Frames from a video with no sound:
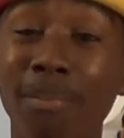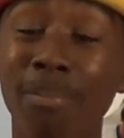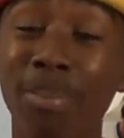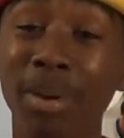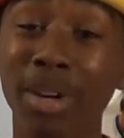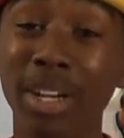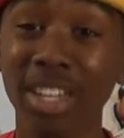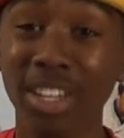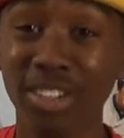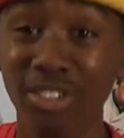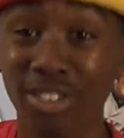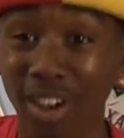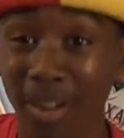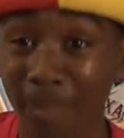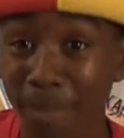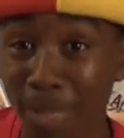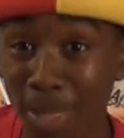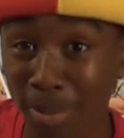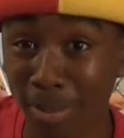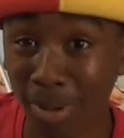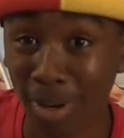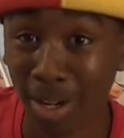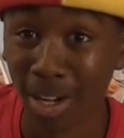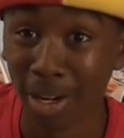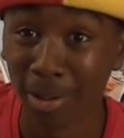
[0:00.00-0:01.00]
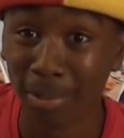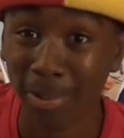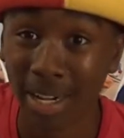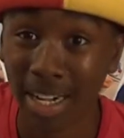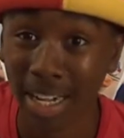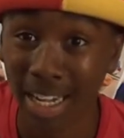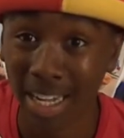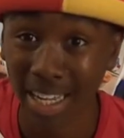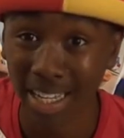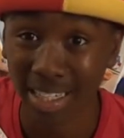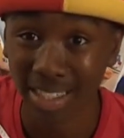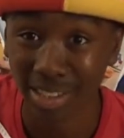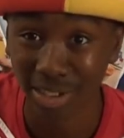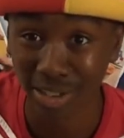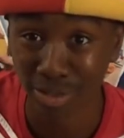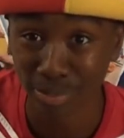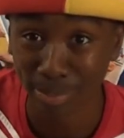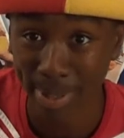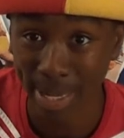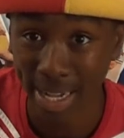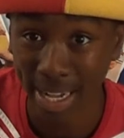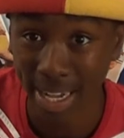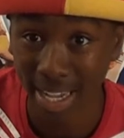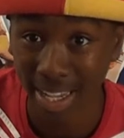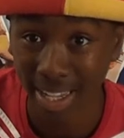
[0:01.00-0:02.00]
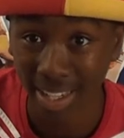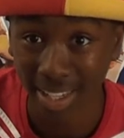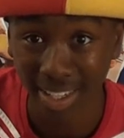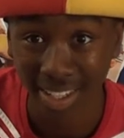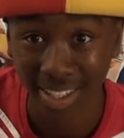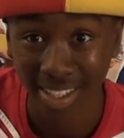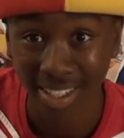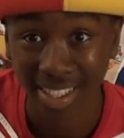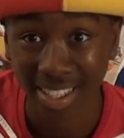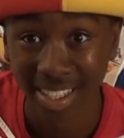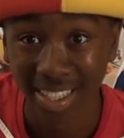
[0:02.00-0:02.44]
But he dropped the ball behind his back.